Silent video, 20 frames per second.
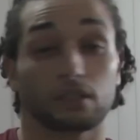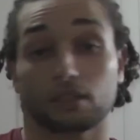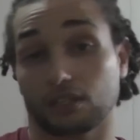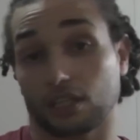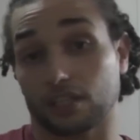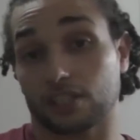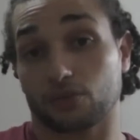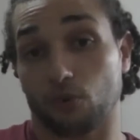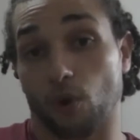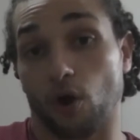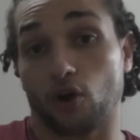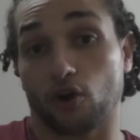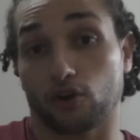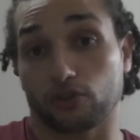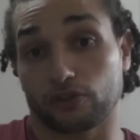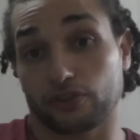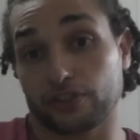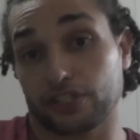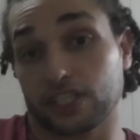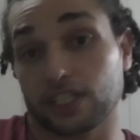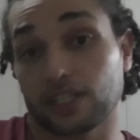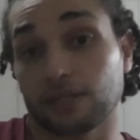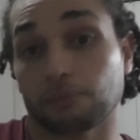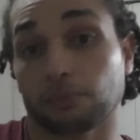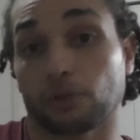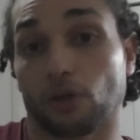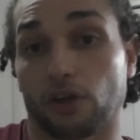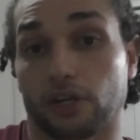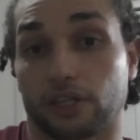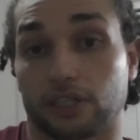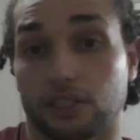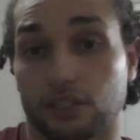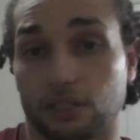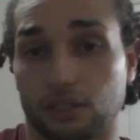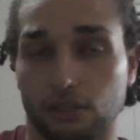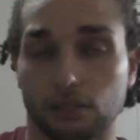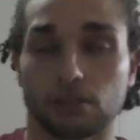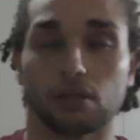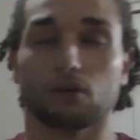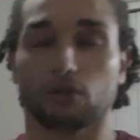That's what Conor seemed like.
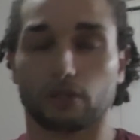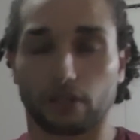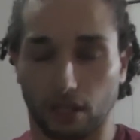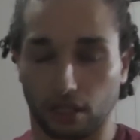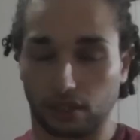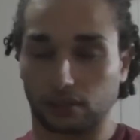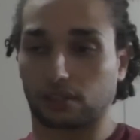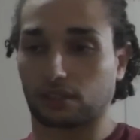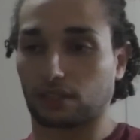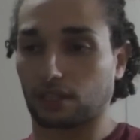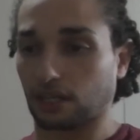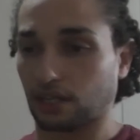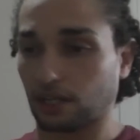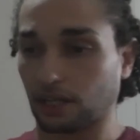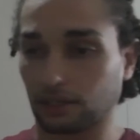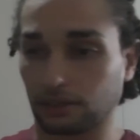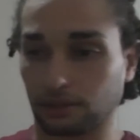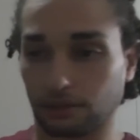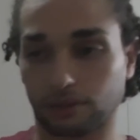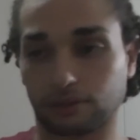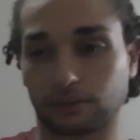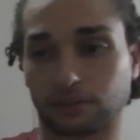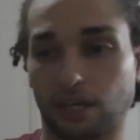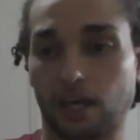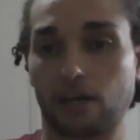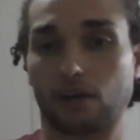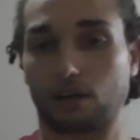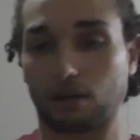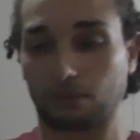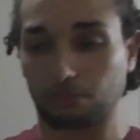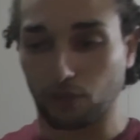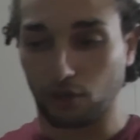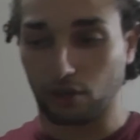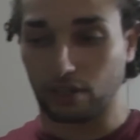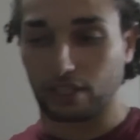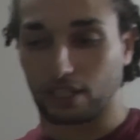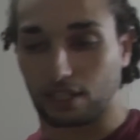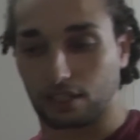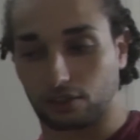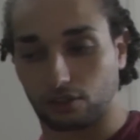No, I didn't get knocked out, I'm not
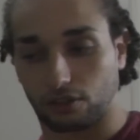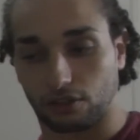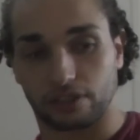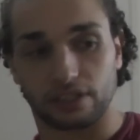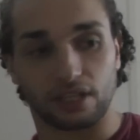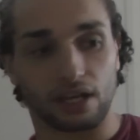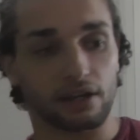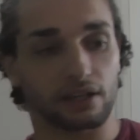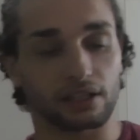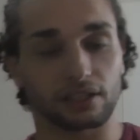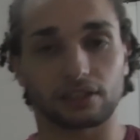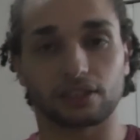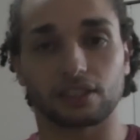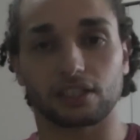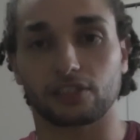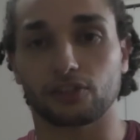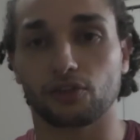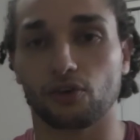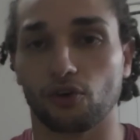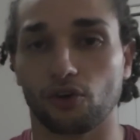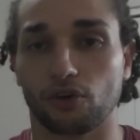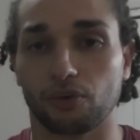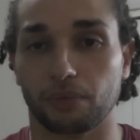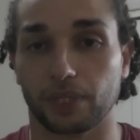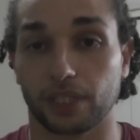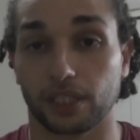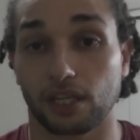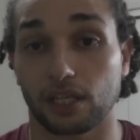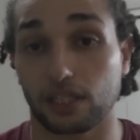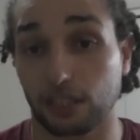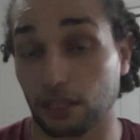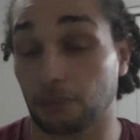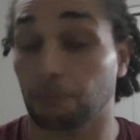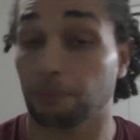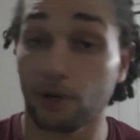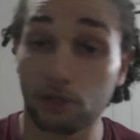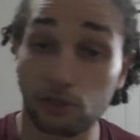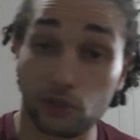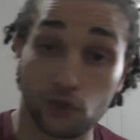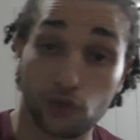gonna get knocked out, it didn't hurt me. And the
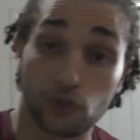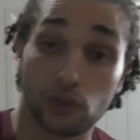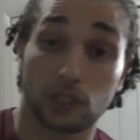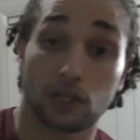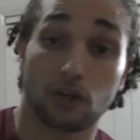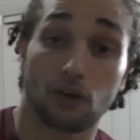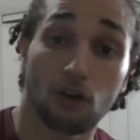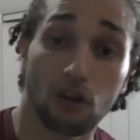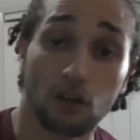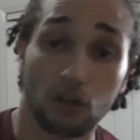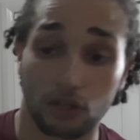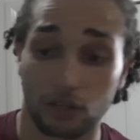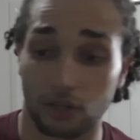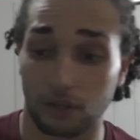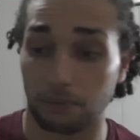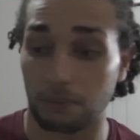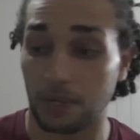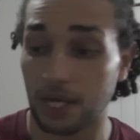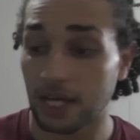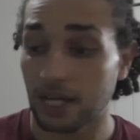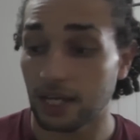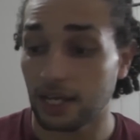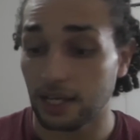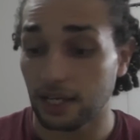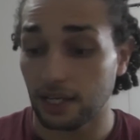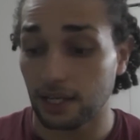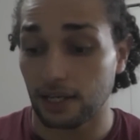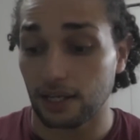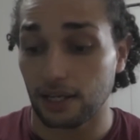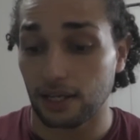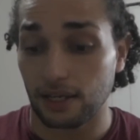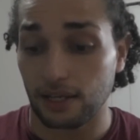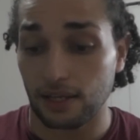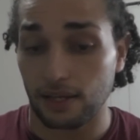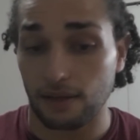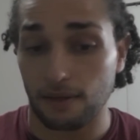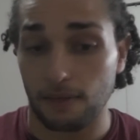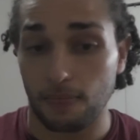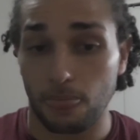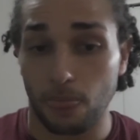punch really hurt him.
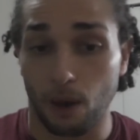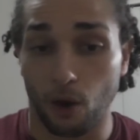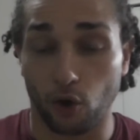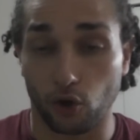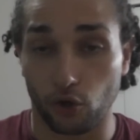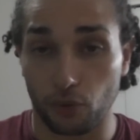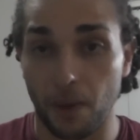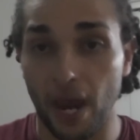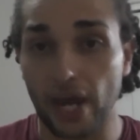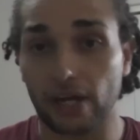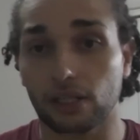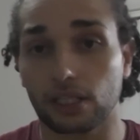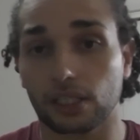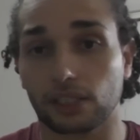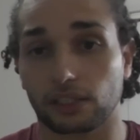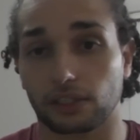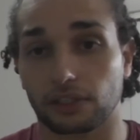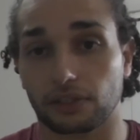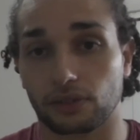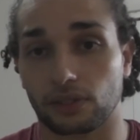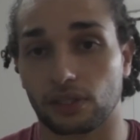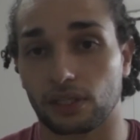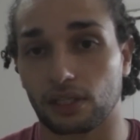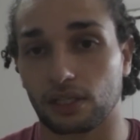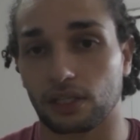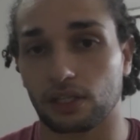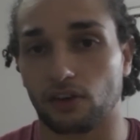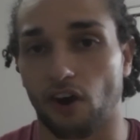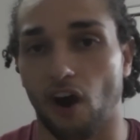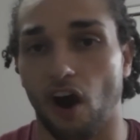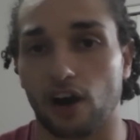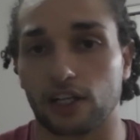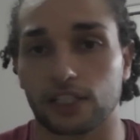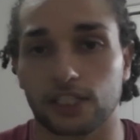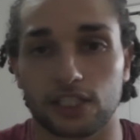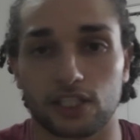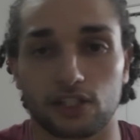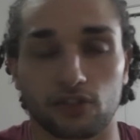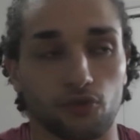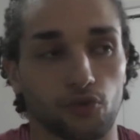Automatically thing here, I
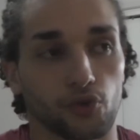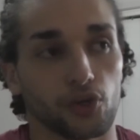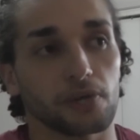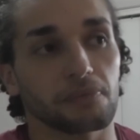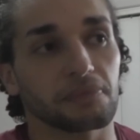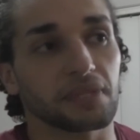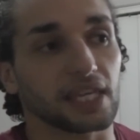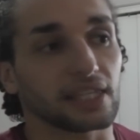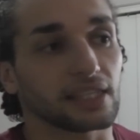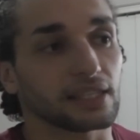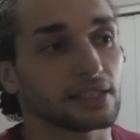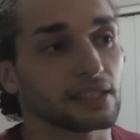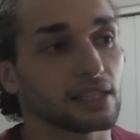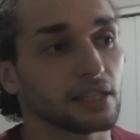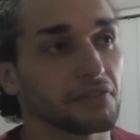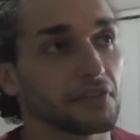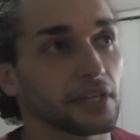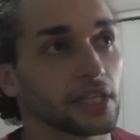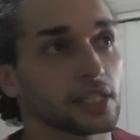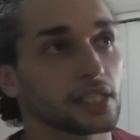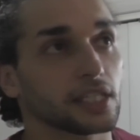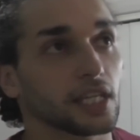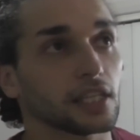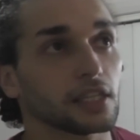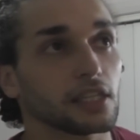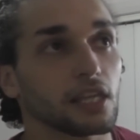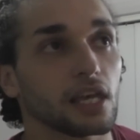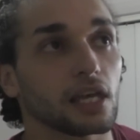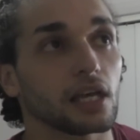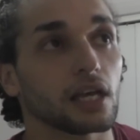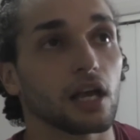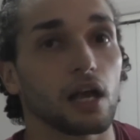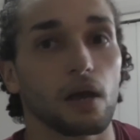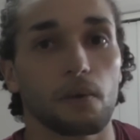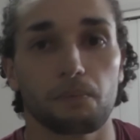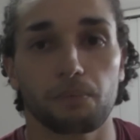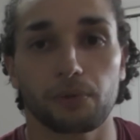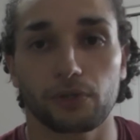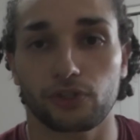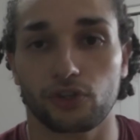screamed at the TV and said,
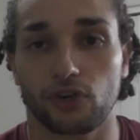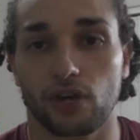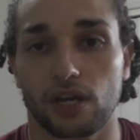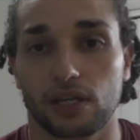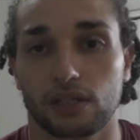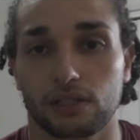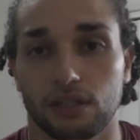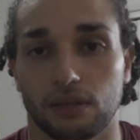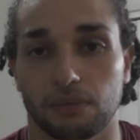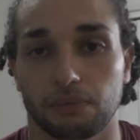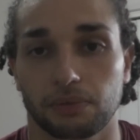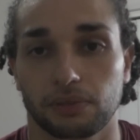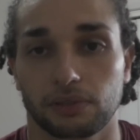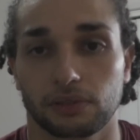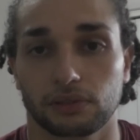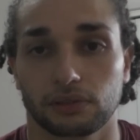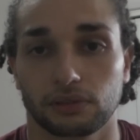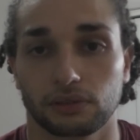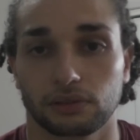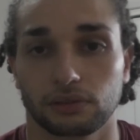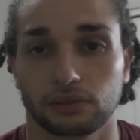put your hands up.